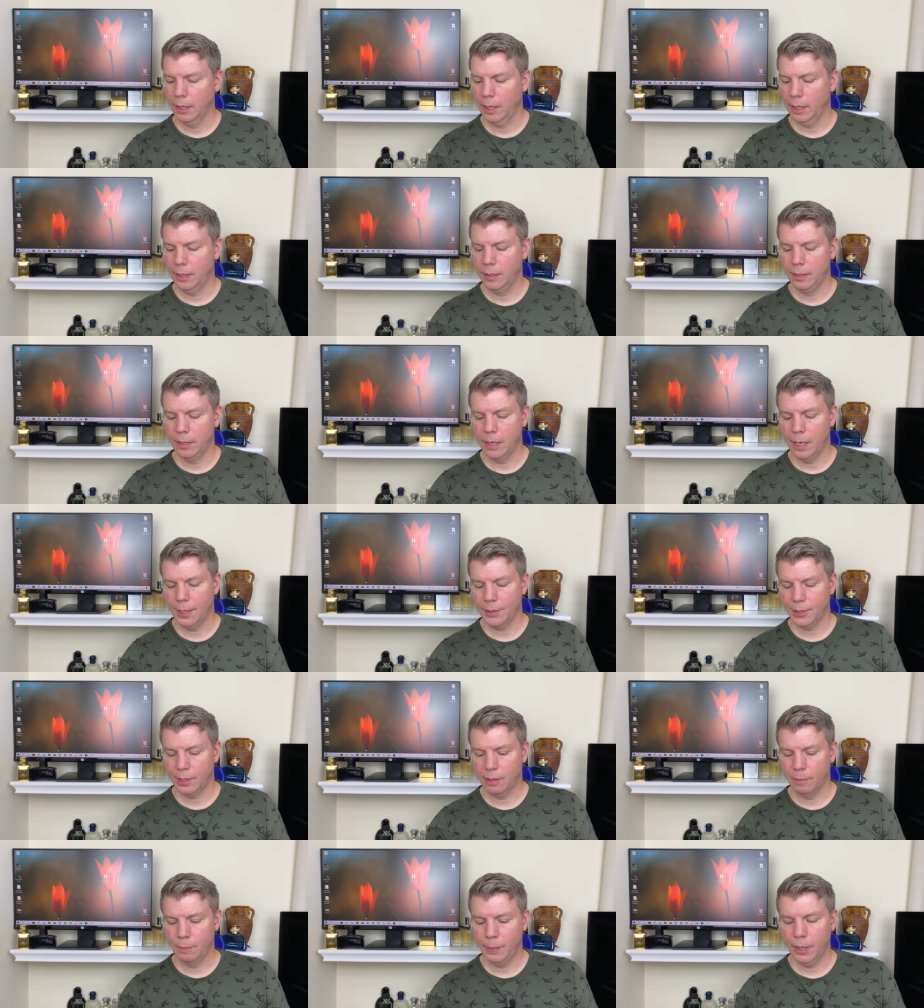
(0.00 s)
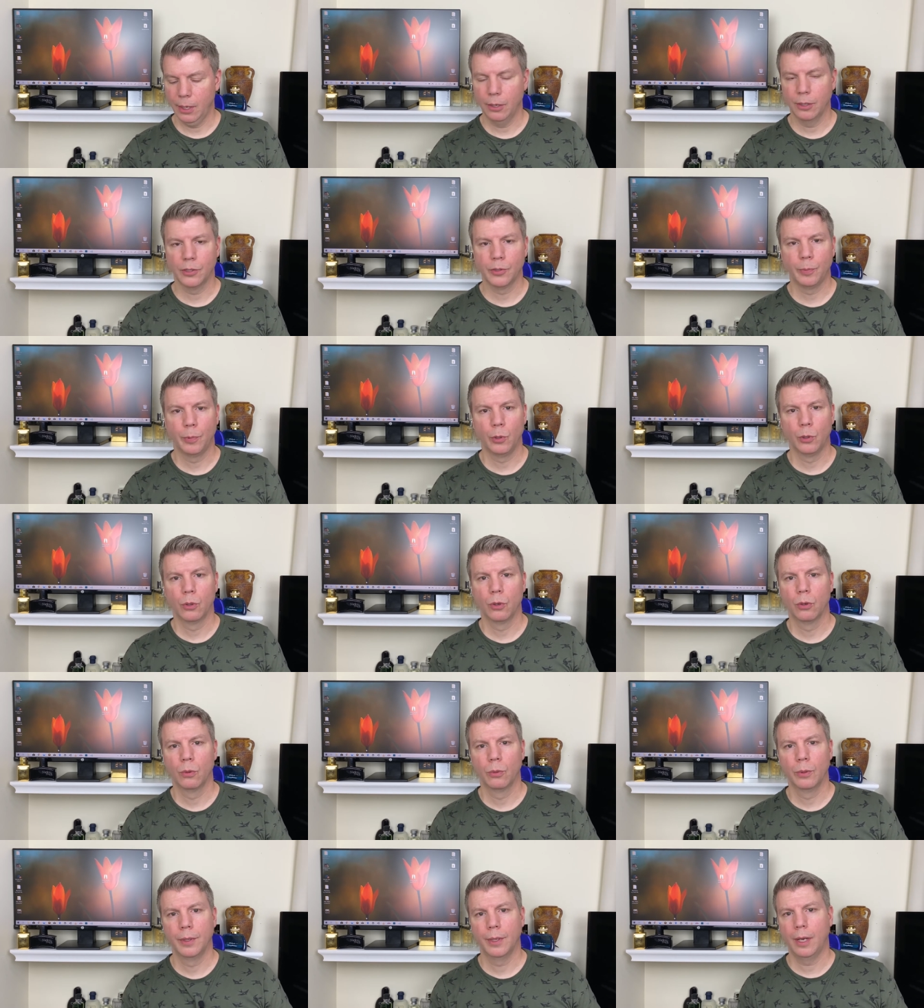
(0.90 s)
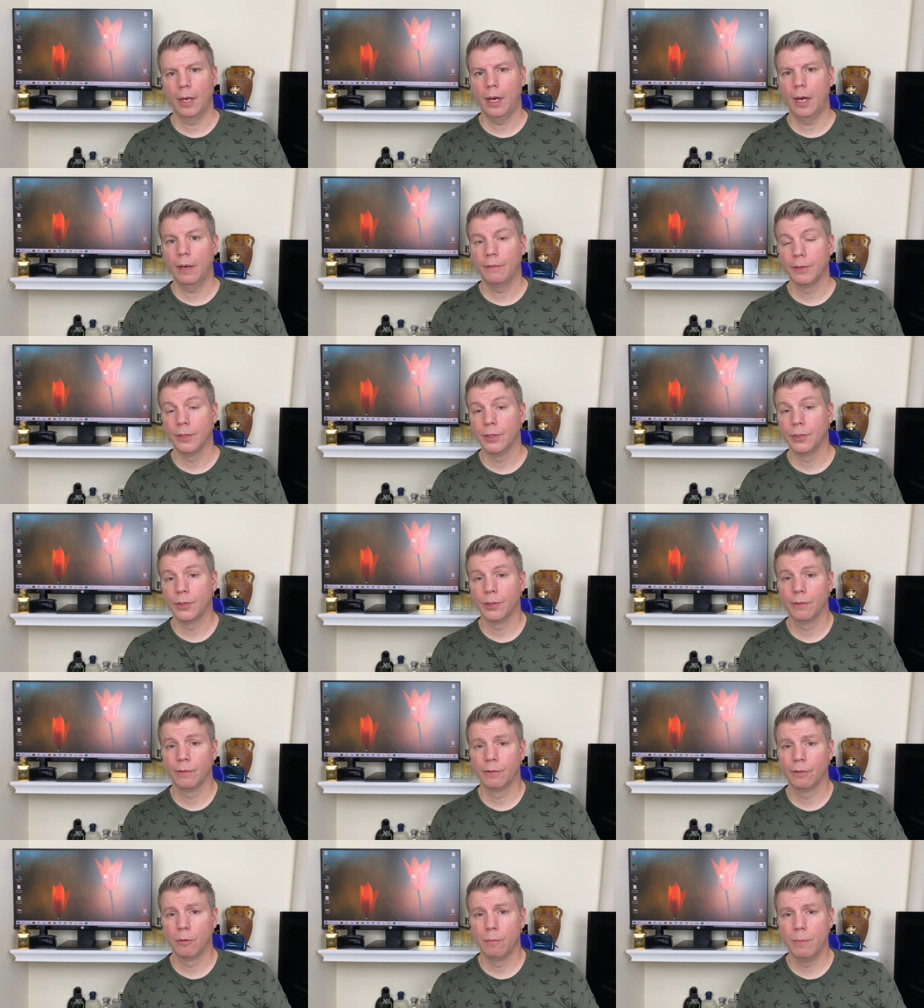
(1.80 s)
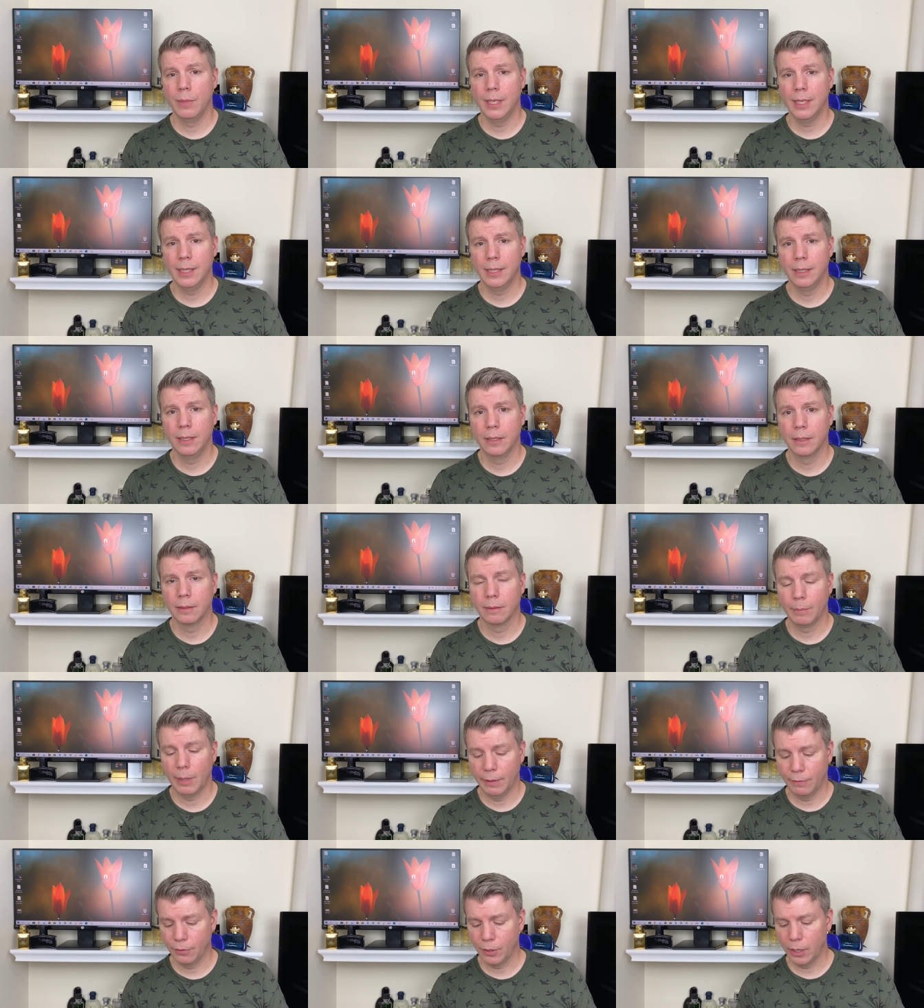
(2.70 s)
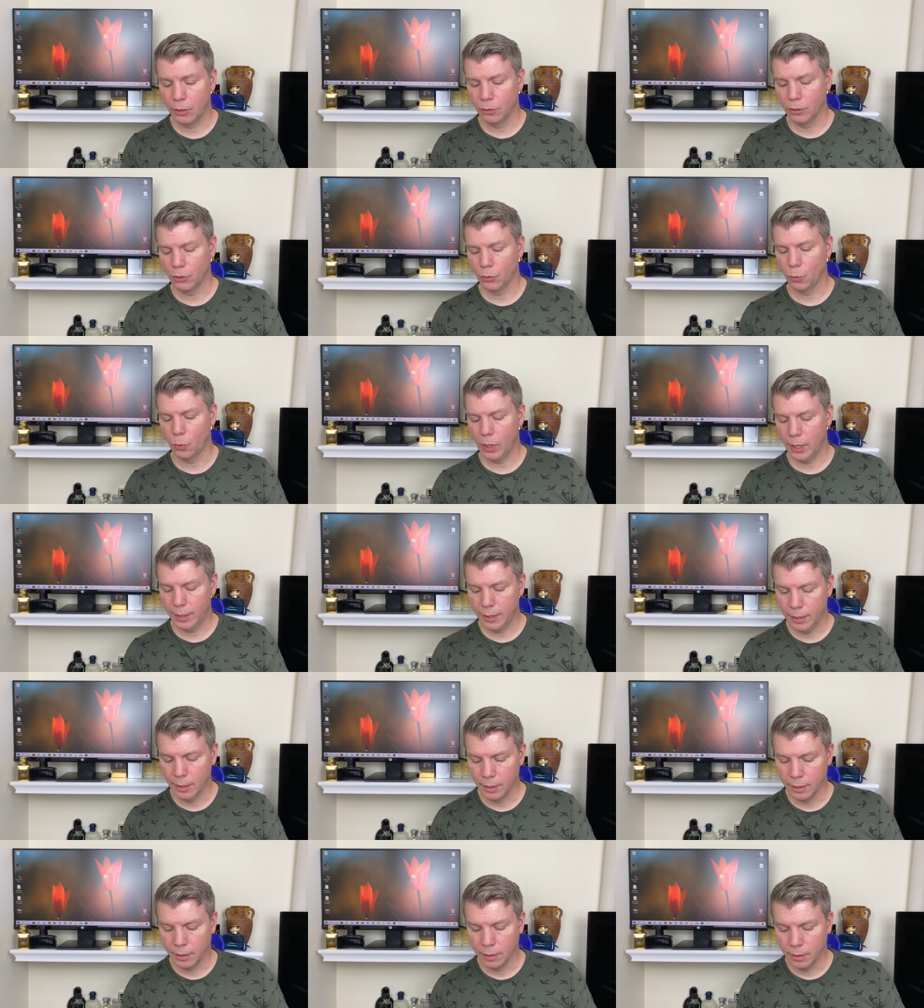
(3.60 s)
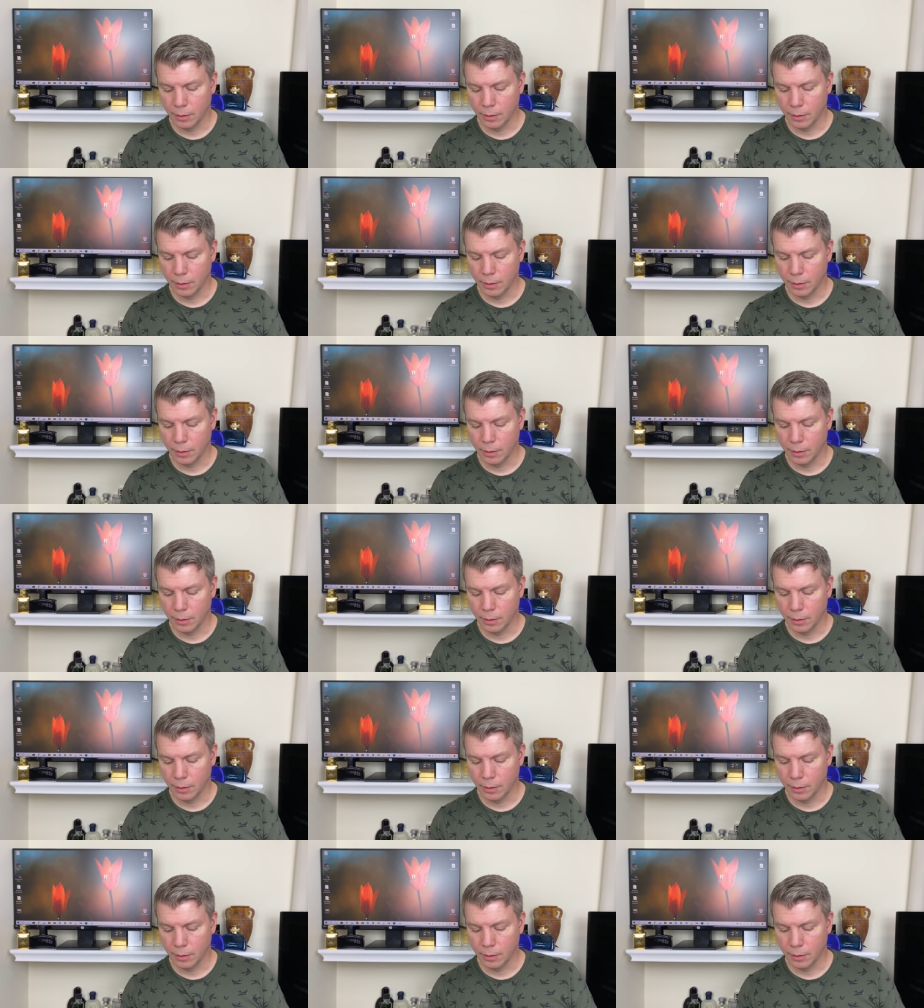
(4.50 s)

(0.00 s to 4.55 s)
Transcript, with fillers: And not to compare Explorer with Office for Men by Fragrance One,